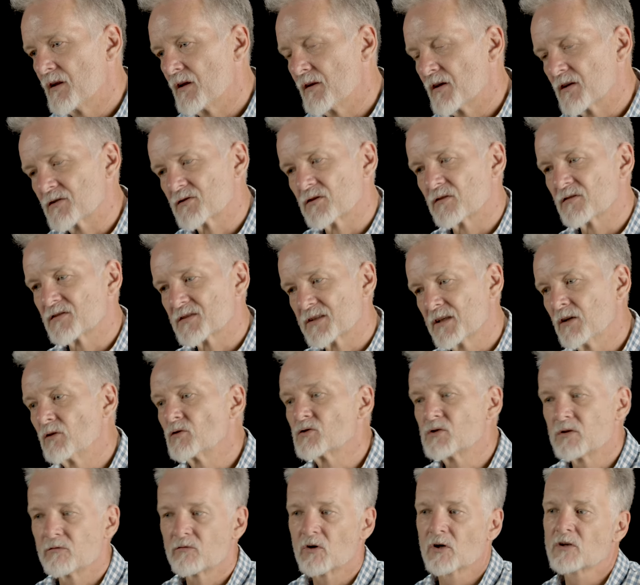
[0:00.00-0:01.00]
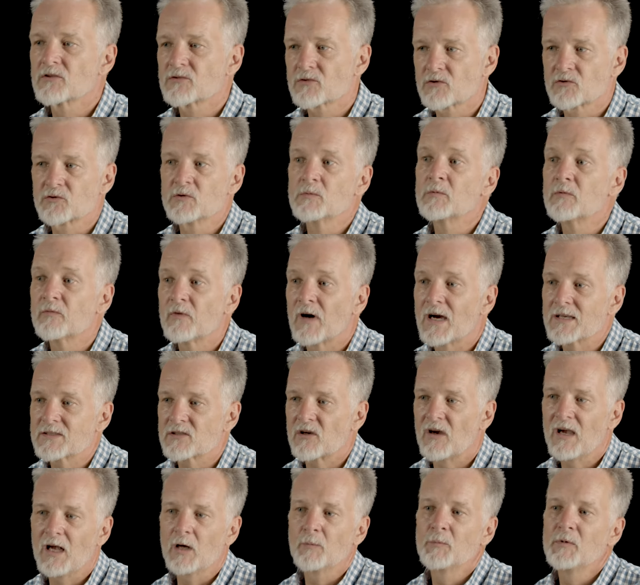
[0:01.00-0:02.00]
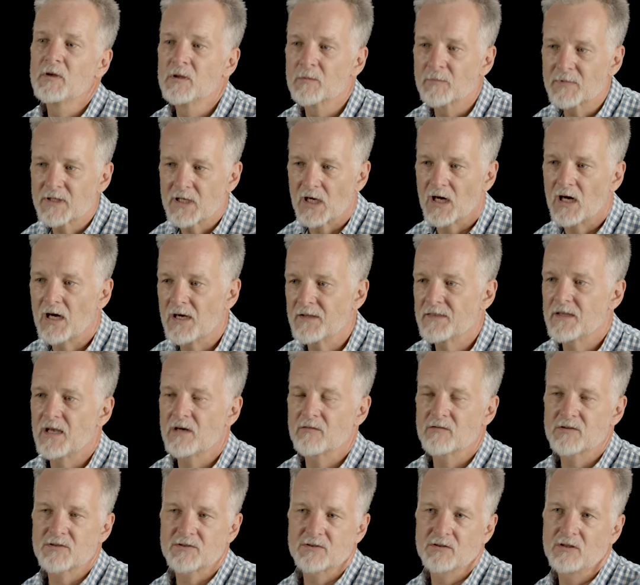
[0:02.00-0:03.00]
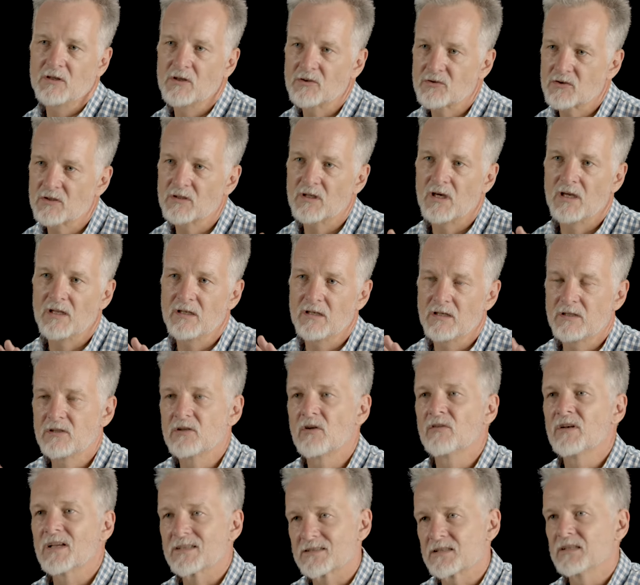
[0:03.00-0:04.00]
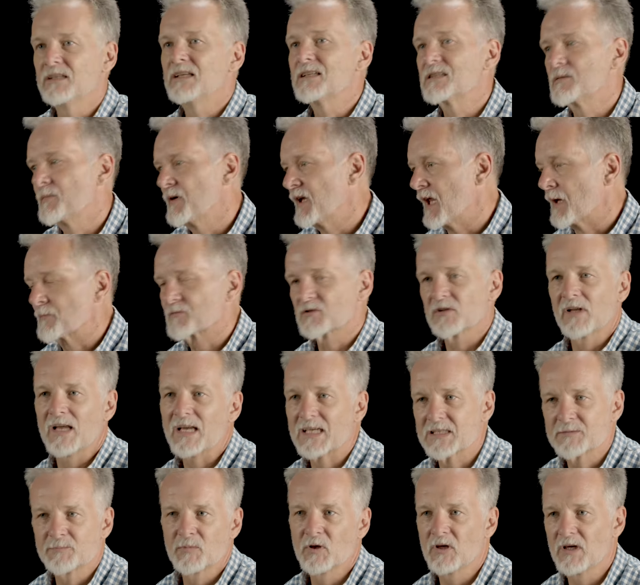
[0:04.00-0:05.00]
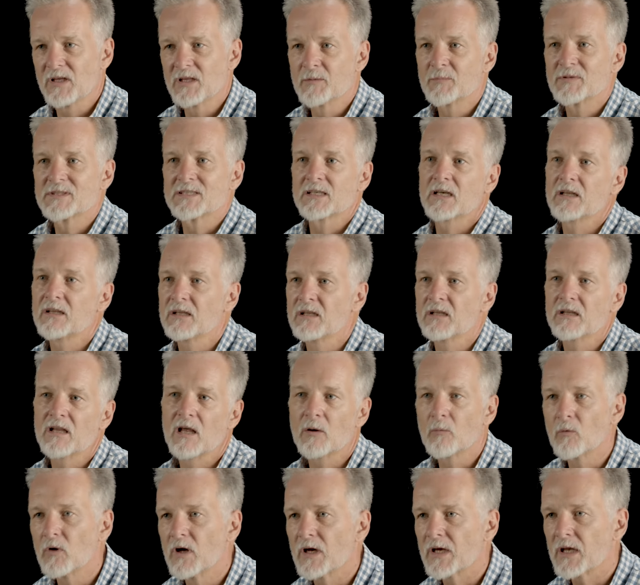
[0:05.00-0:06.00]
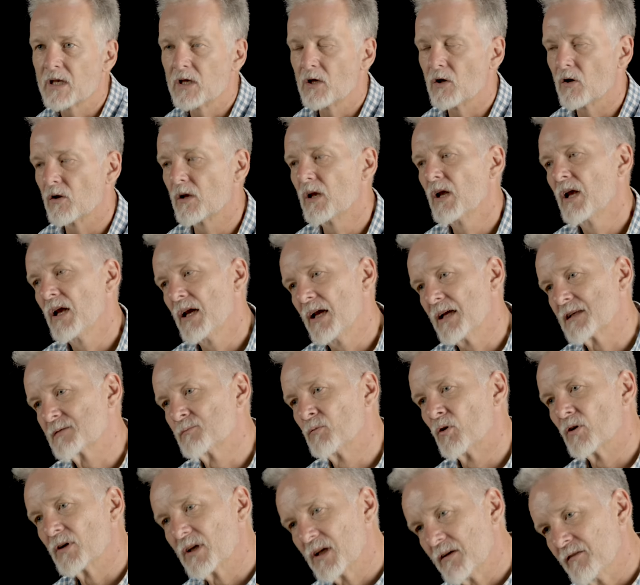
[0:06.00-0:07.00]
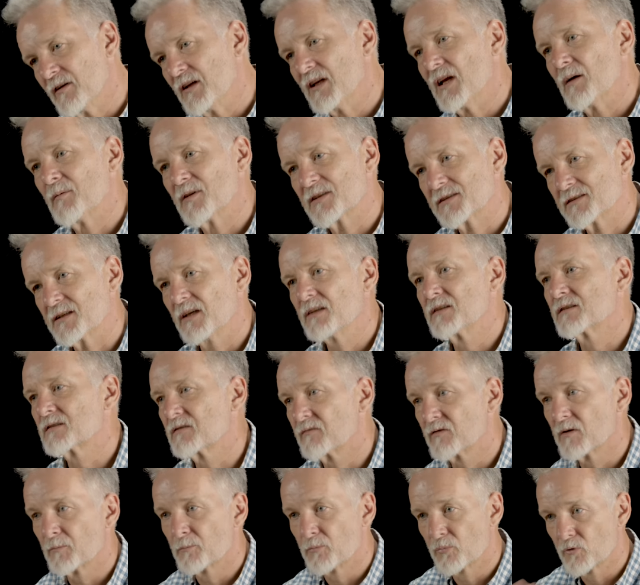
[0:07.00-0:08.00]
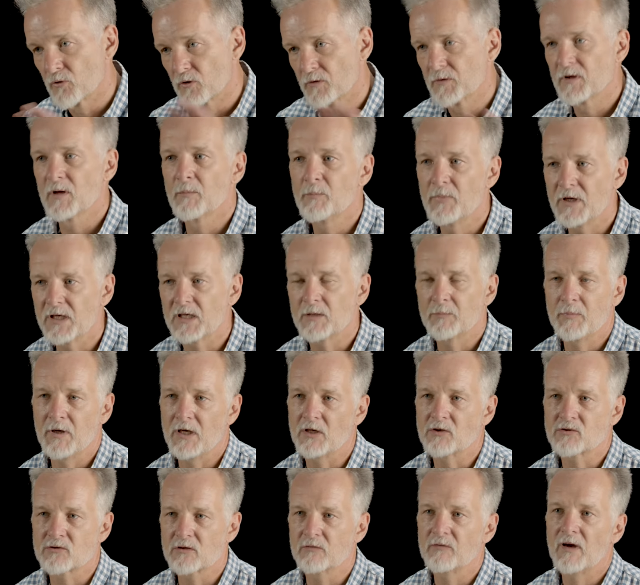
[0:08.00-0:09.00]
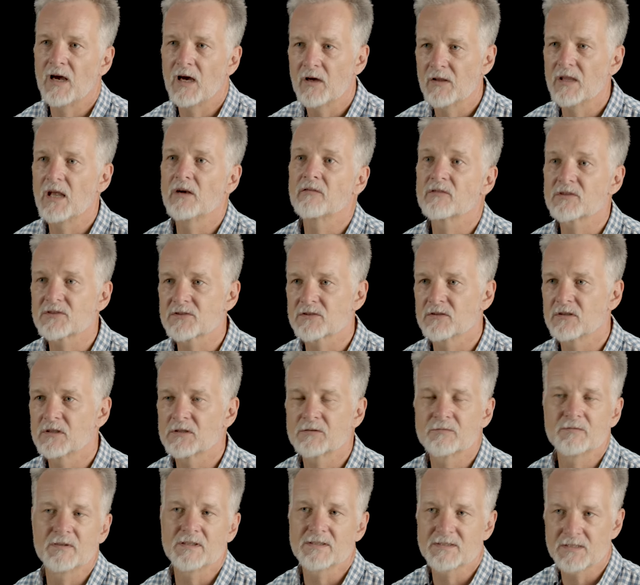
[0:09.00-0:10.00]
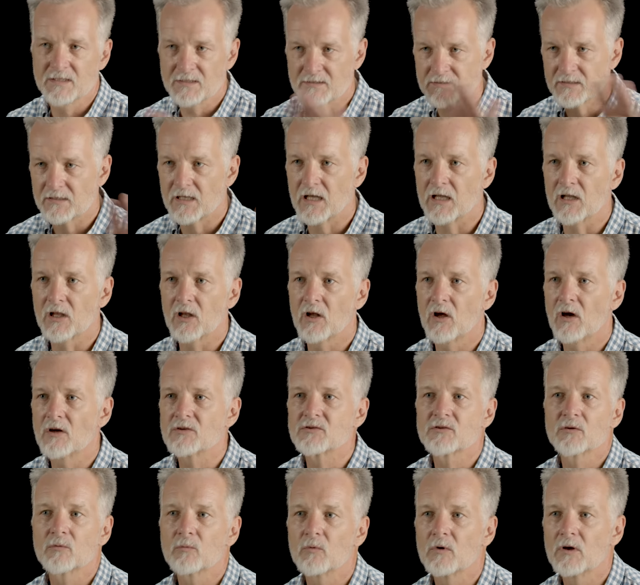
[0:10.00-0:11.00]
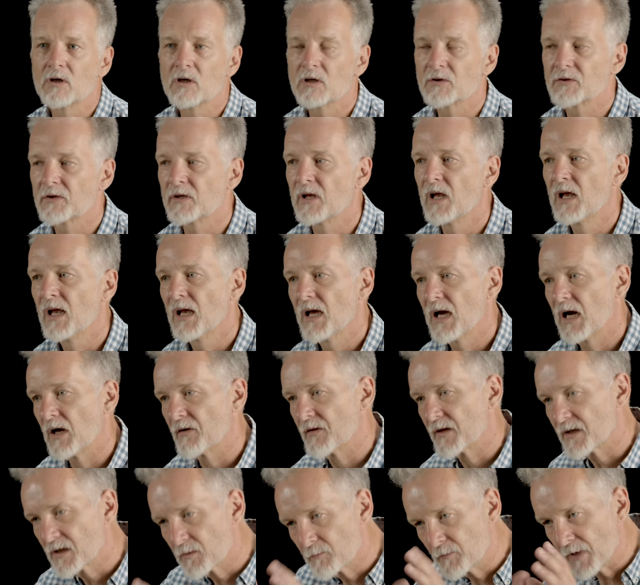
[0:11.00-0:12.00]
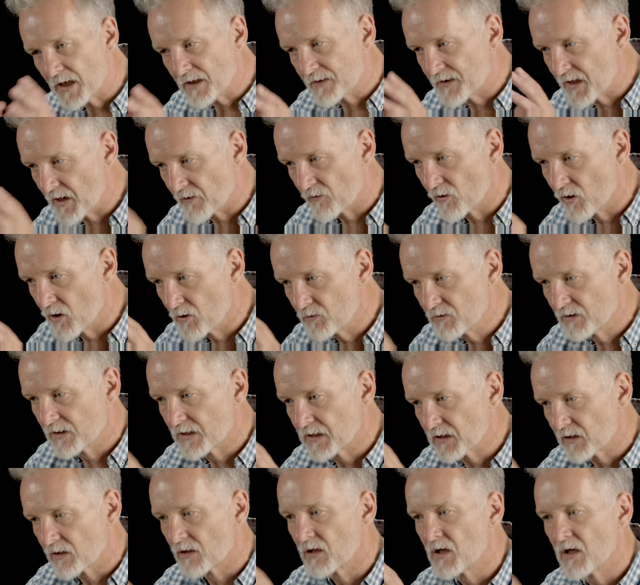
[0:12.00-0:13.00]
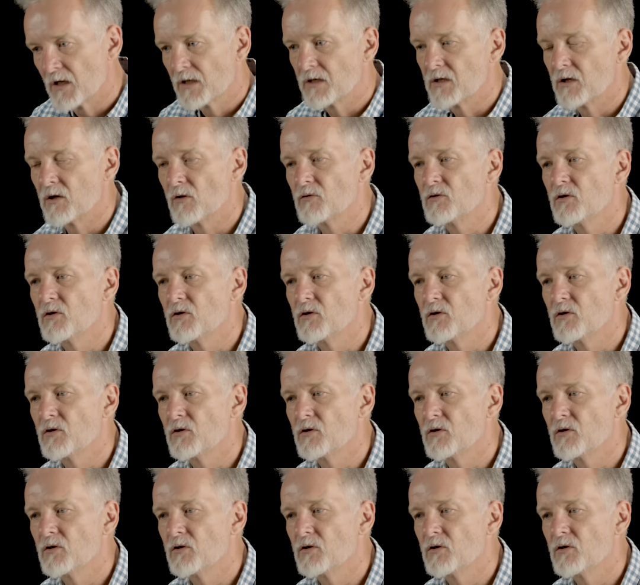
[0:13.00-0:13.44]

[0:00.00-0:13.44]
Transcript: the sort of skills you've got as a supervisor are helping them guide their research, and you don't necessarily need to be an absolute expert in the particular thing that they're working on. It's more giving them a sense of the bigger picture of how their research fits into that larger world and how they can make their own little, you know,